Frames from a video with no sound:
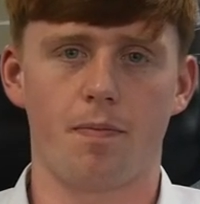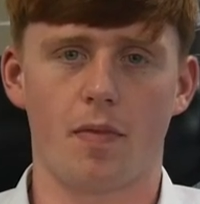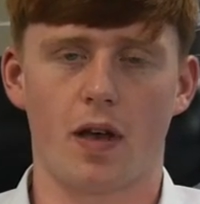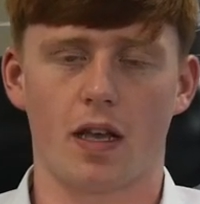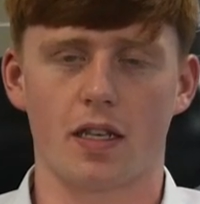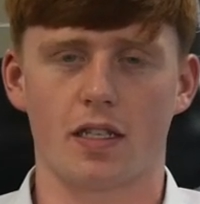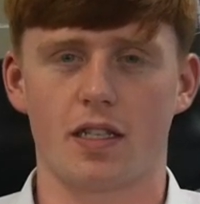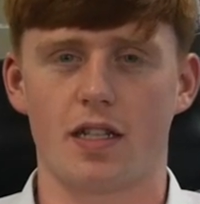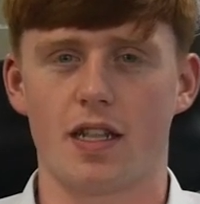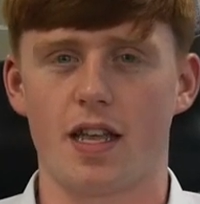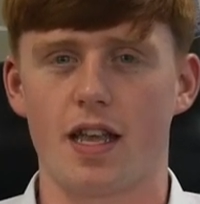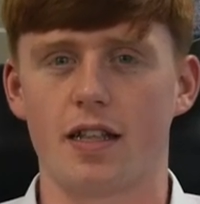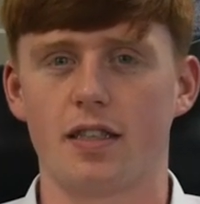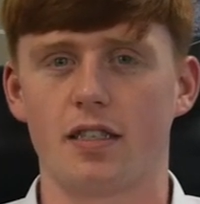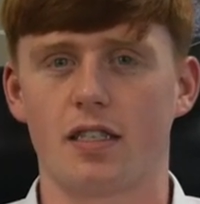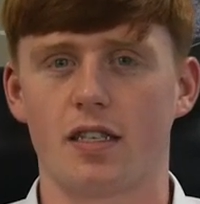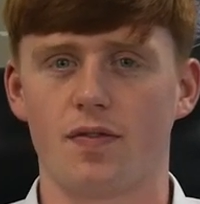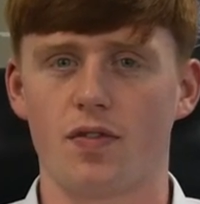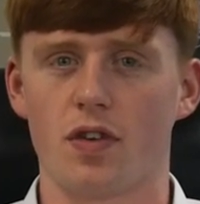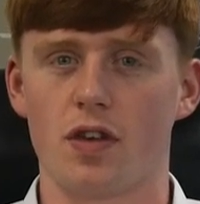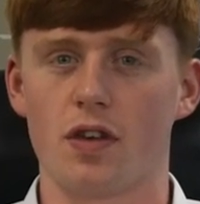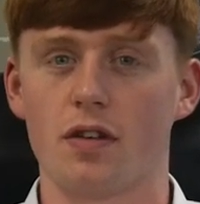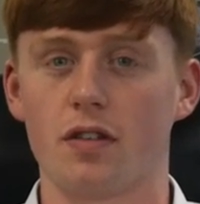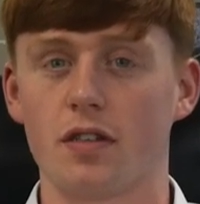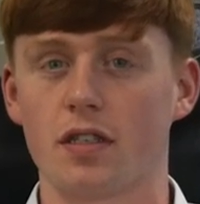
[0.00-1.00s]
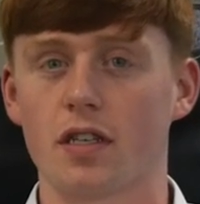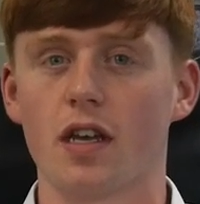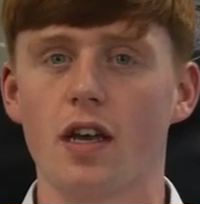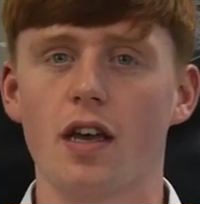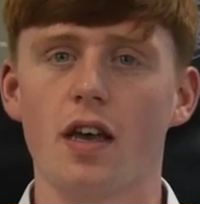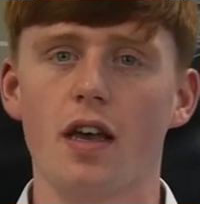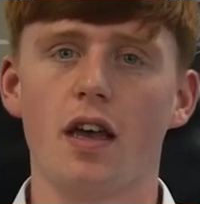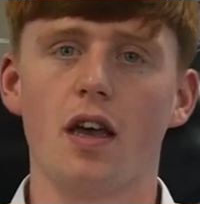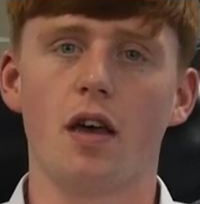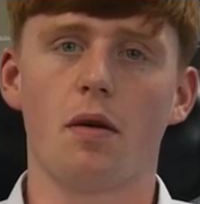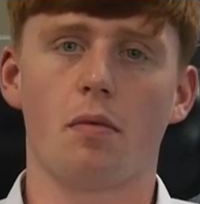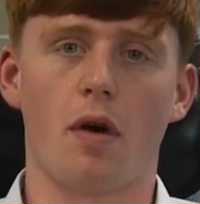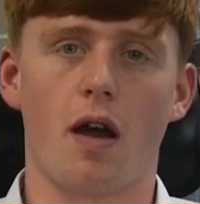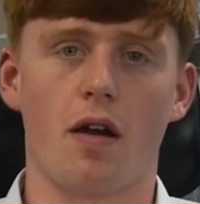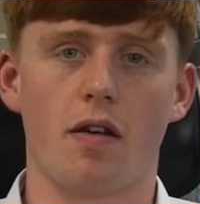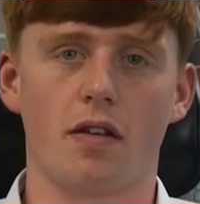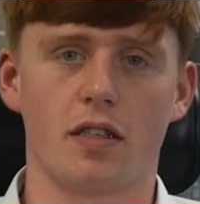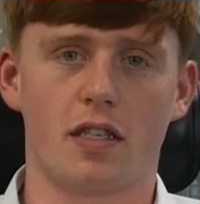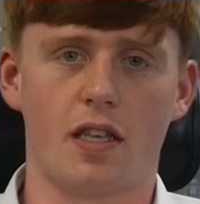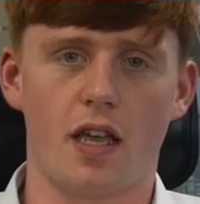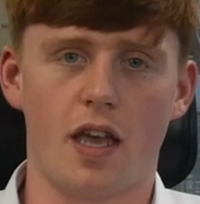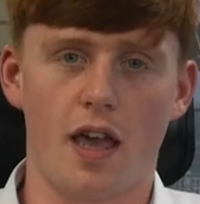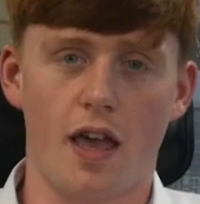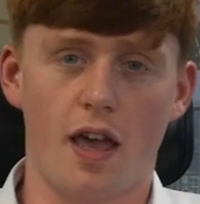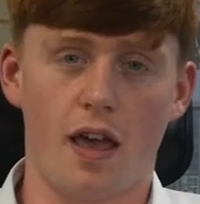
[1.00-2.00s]
as in the interviews,
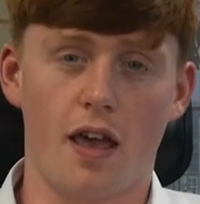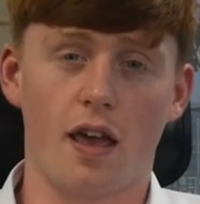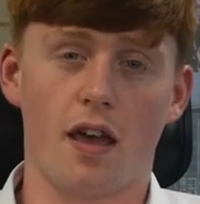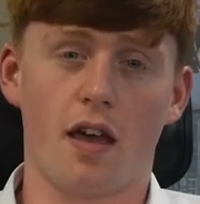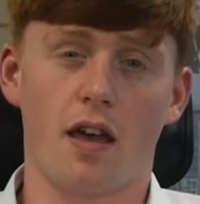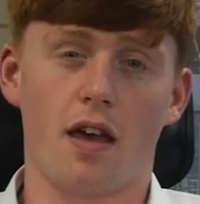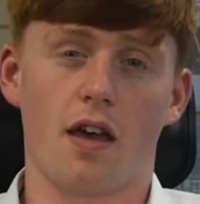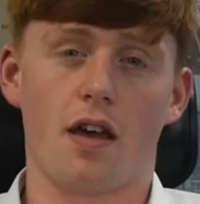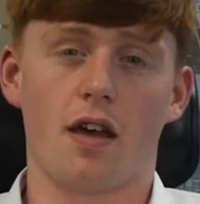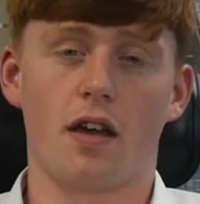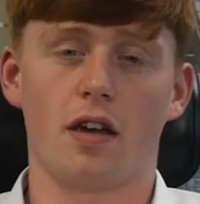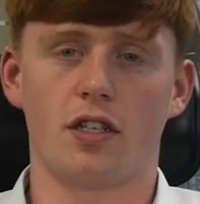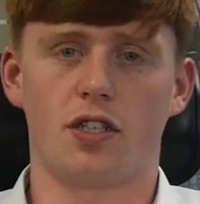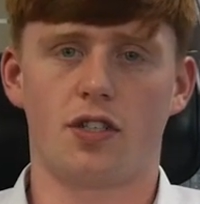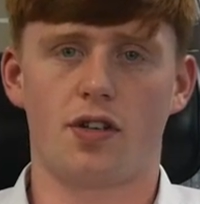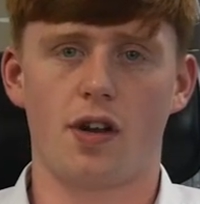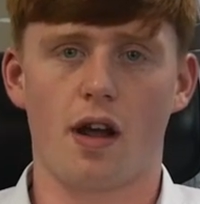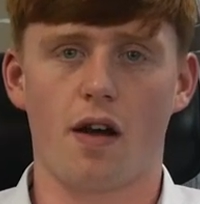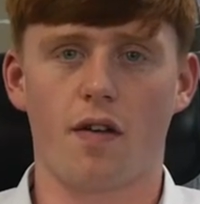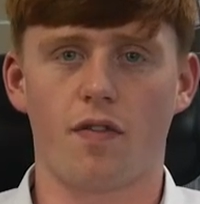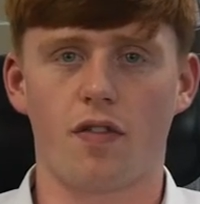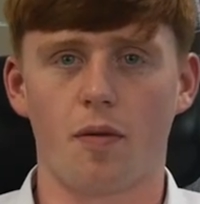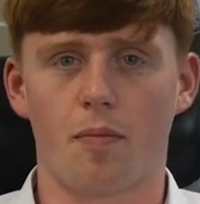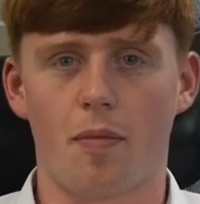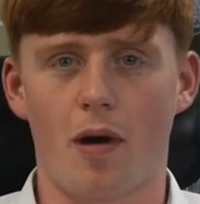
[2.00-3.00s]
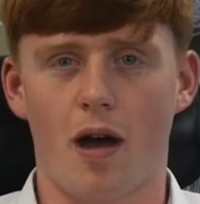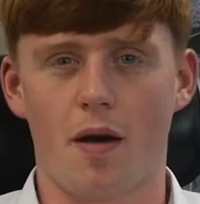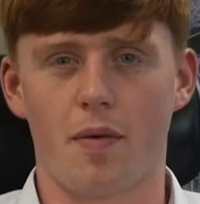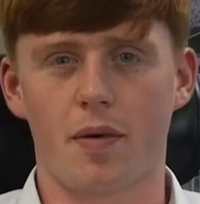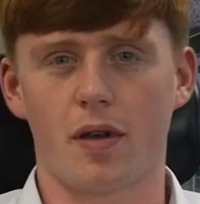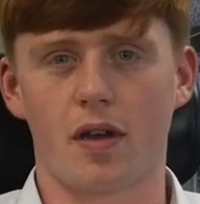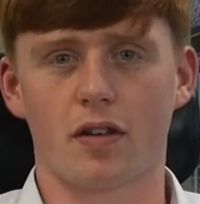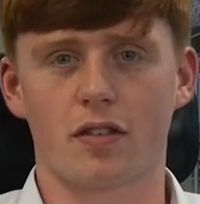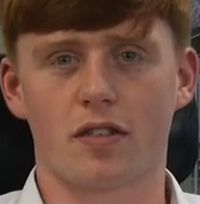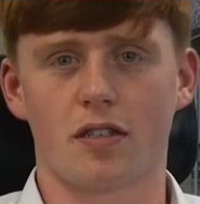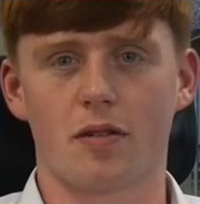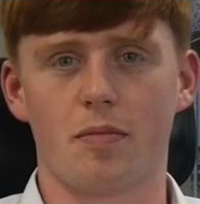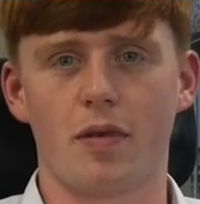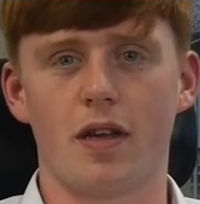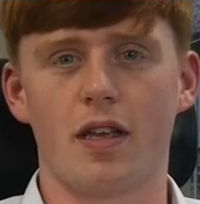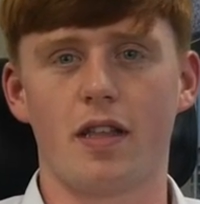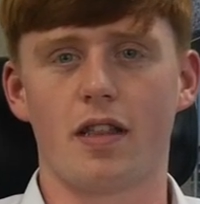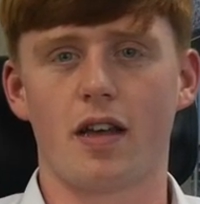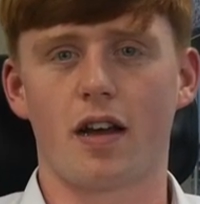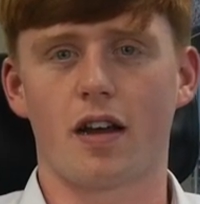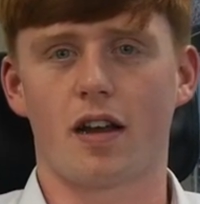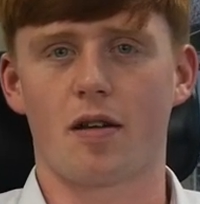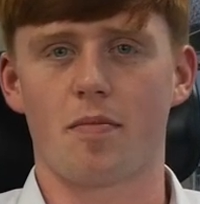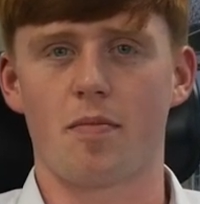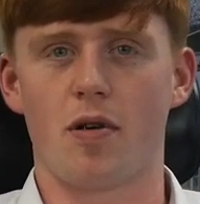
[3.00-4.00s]
whereas here straight off the bat we got to meet
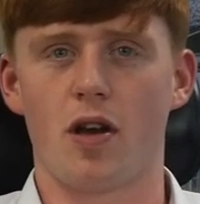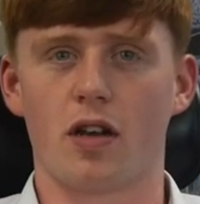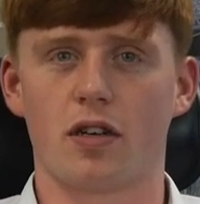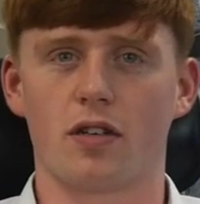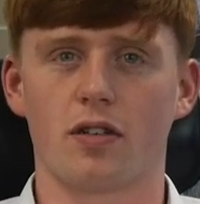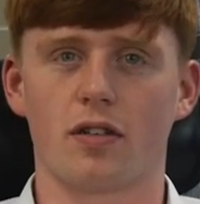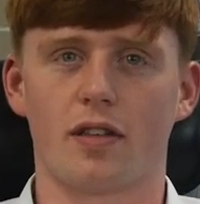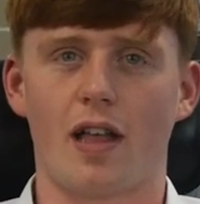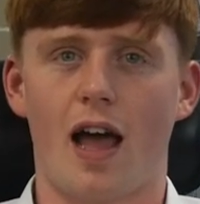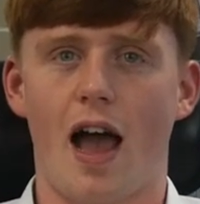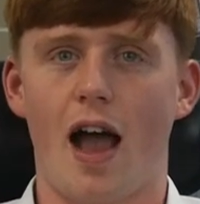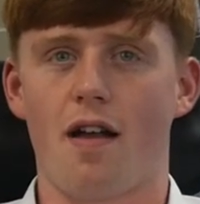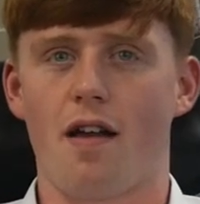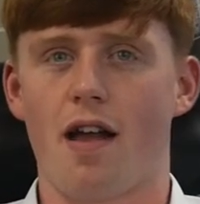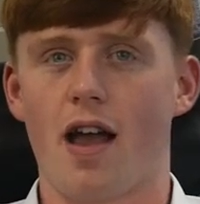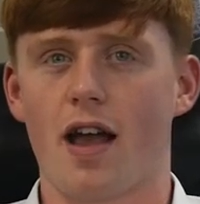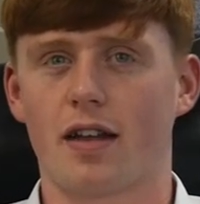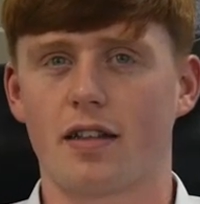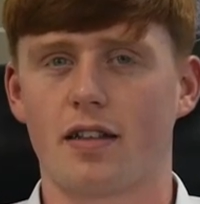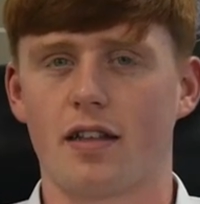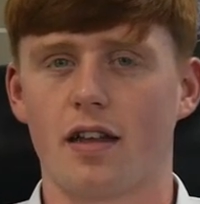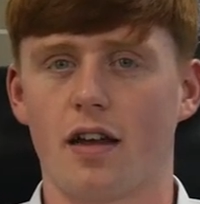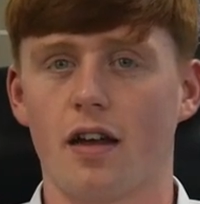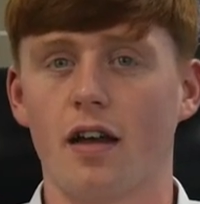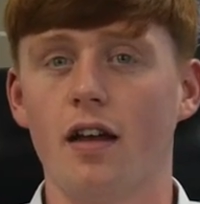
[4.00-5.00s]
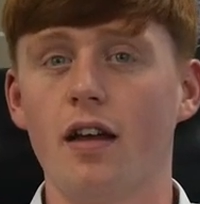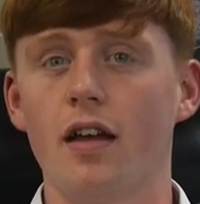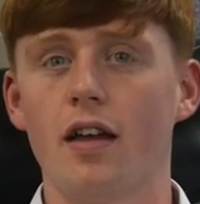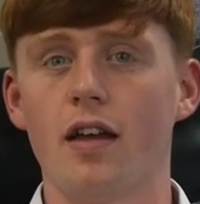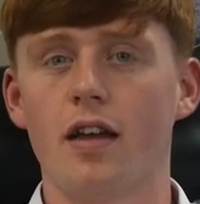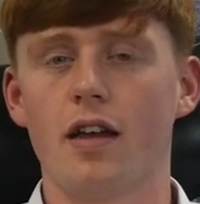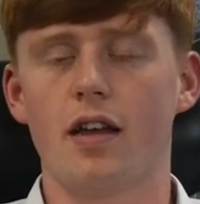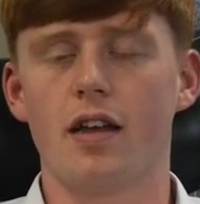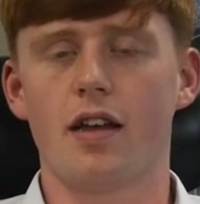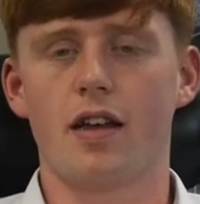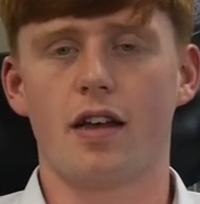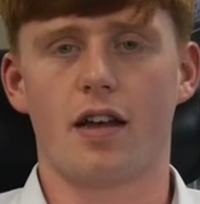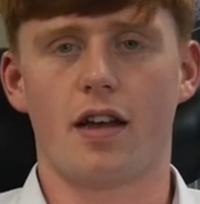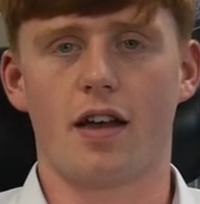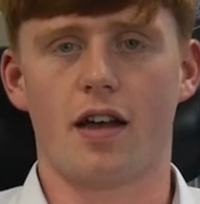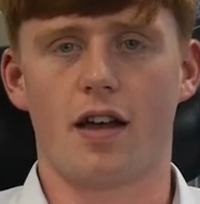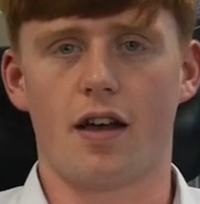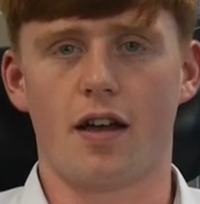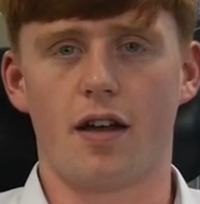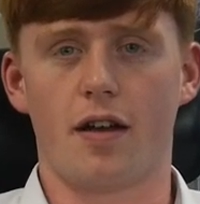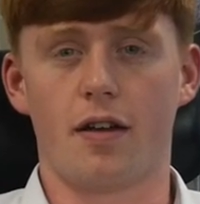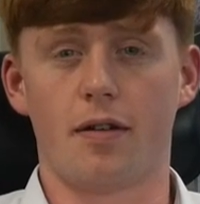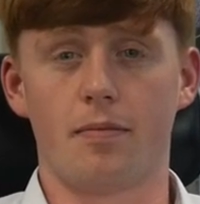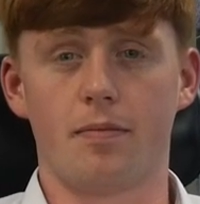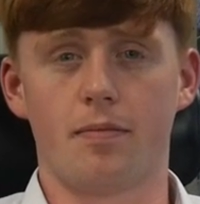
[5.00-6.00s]
the commercial director
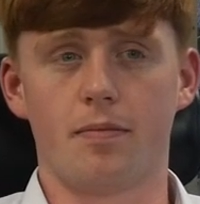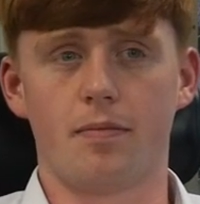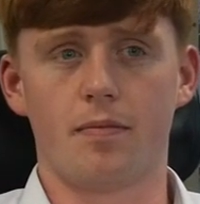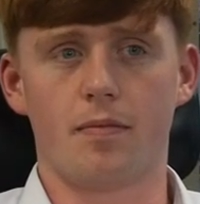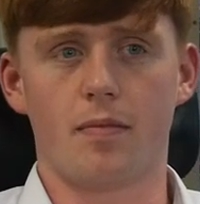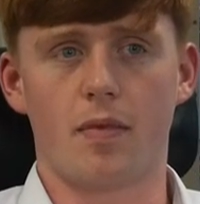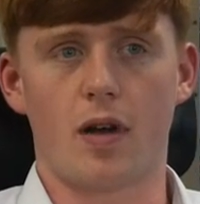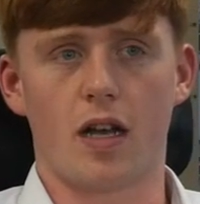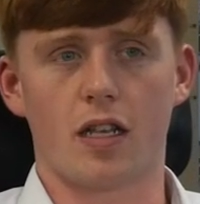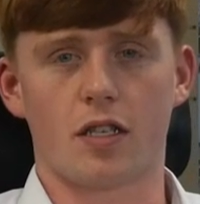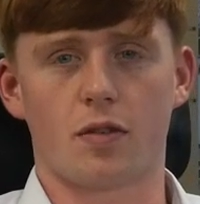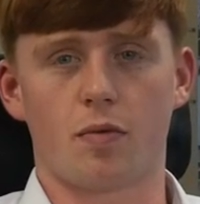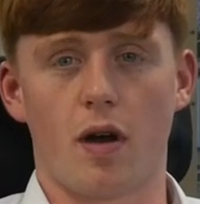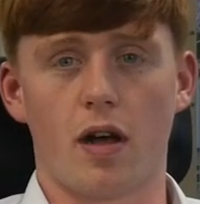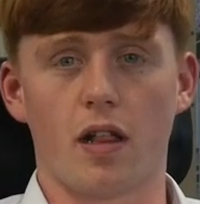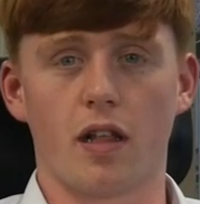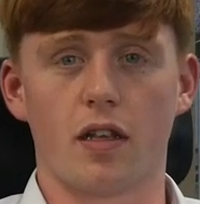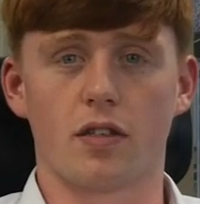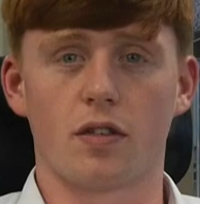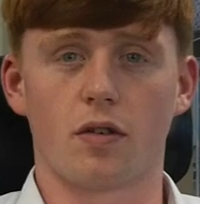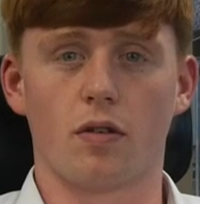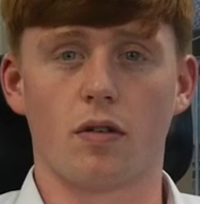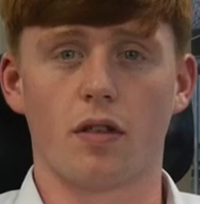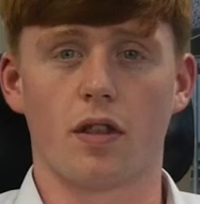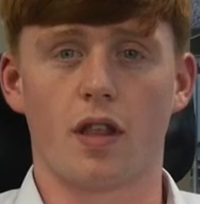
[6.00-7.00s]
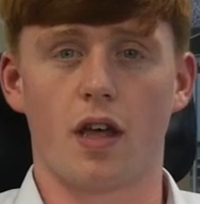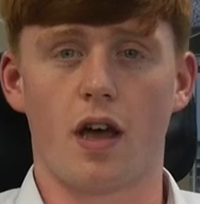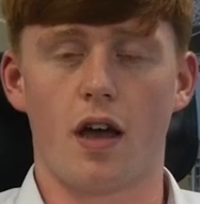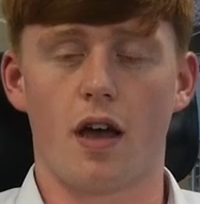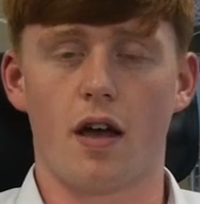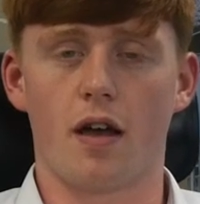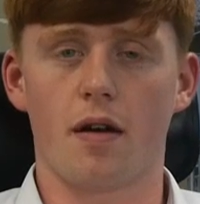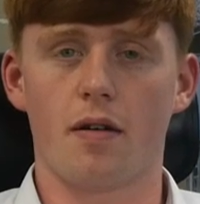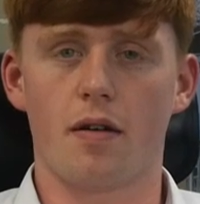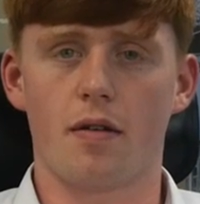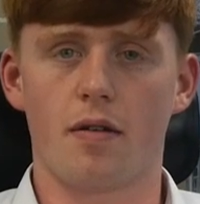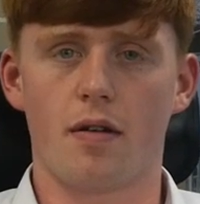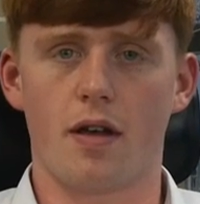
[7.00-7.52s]
as well as all the